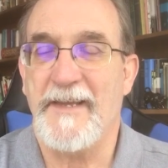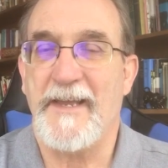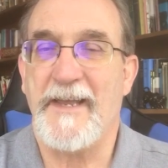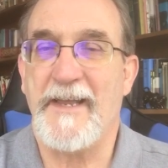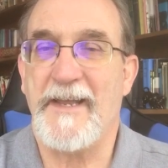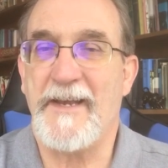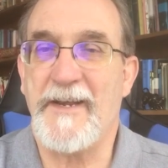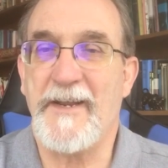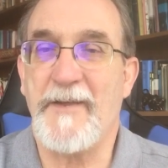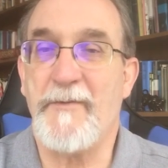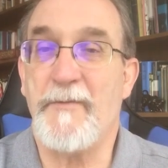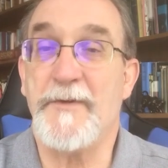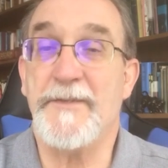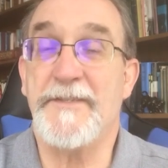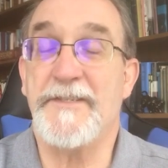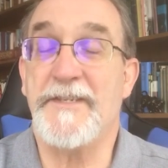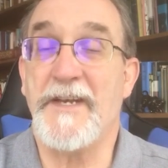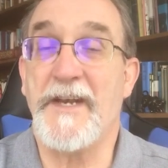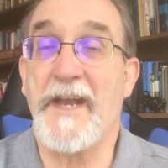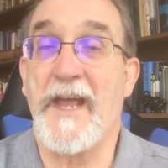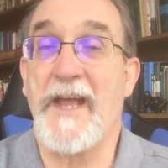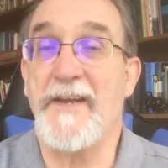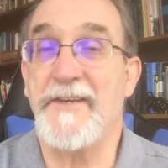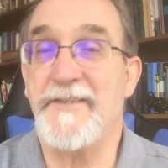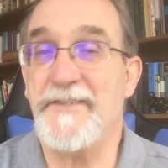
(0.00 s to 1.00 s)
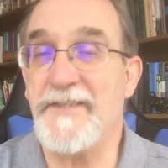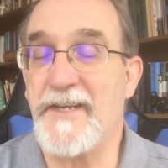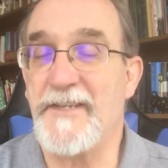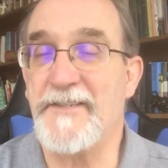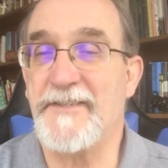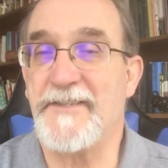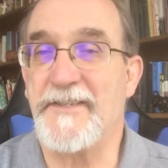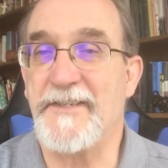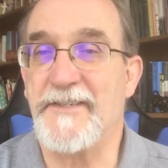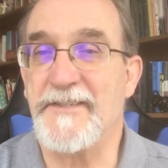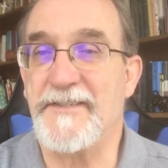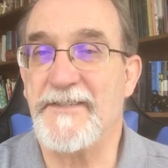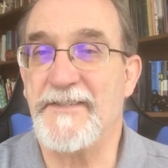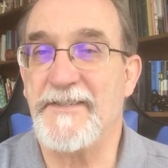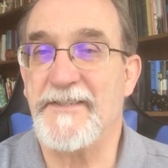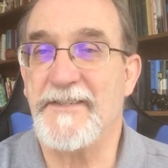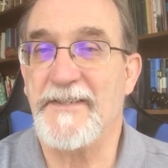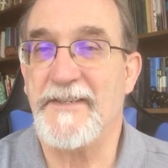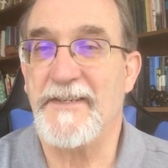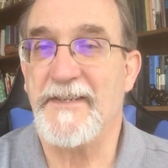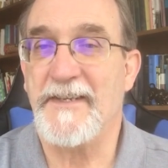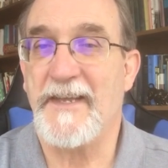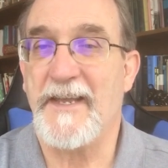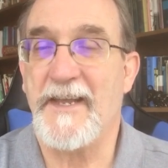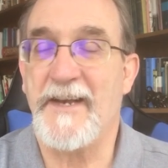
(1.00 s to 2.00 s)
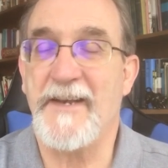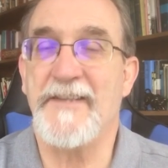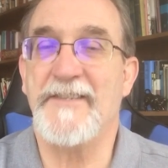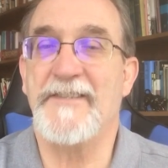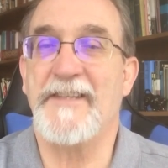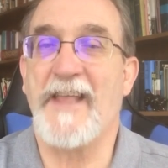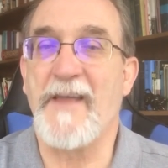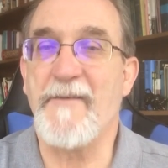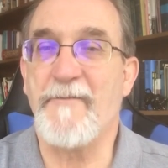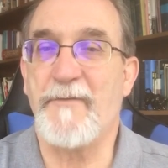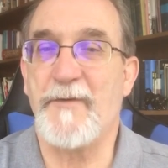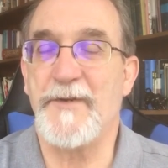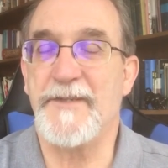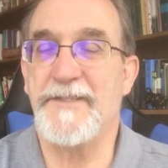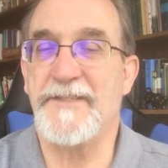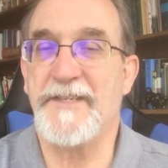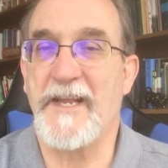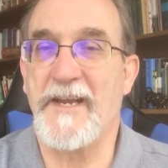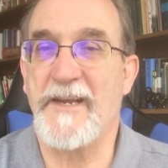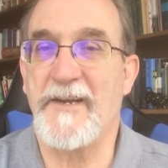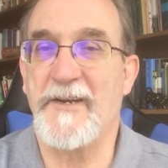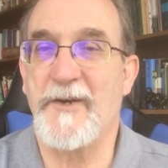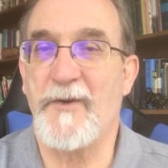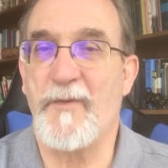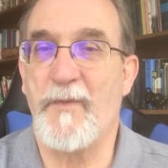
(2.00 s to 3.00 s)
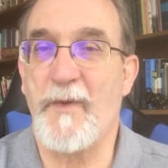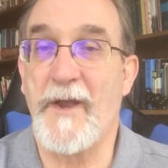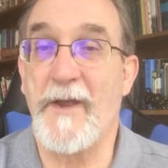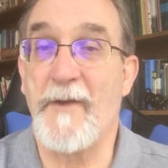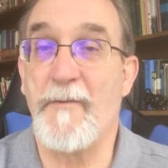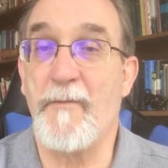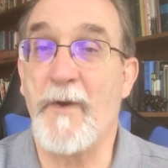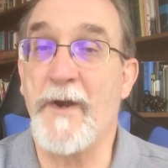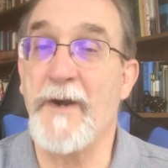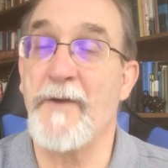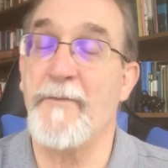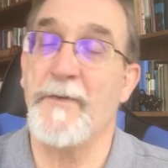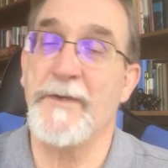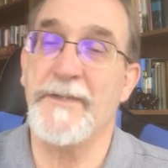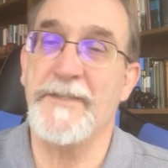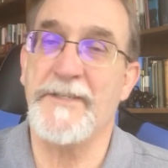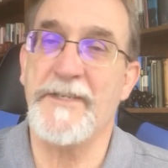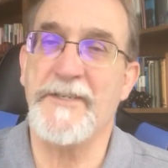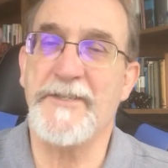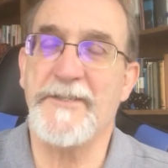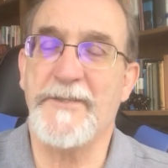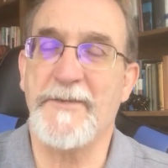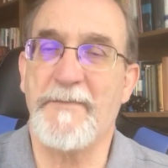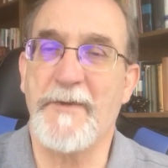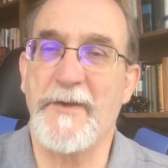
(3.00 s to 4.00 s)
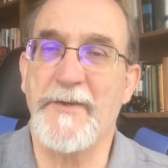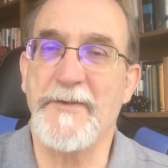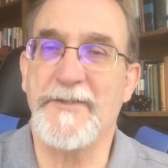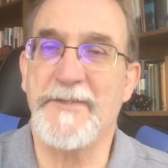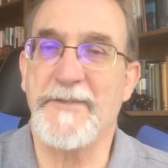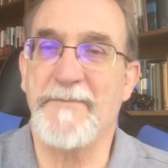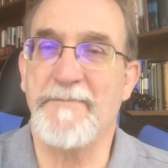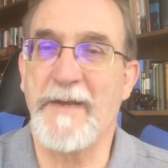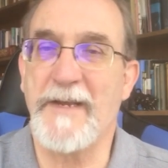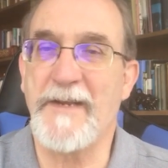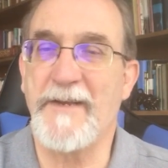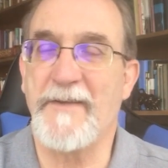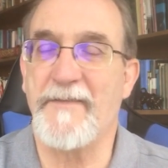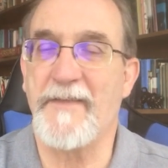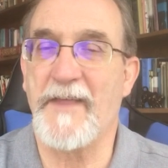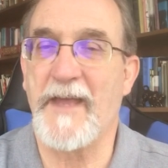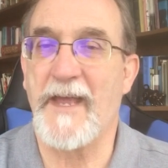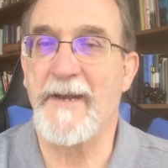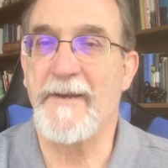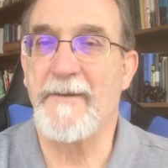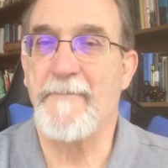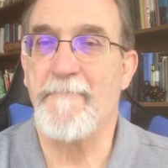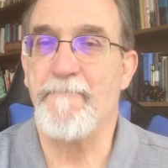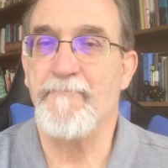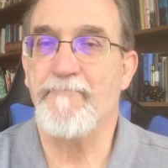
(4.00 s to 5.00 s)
And he was denied justice, and his life was taken away. What was he supposed to make of that?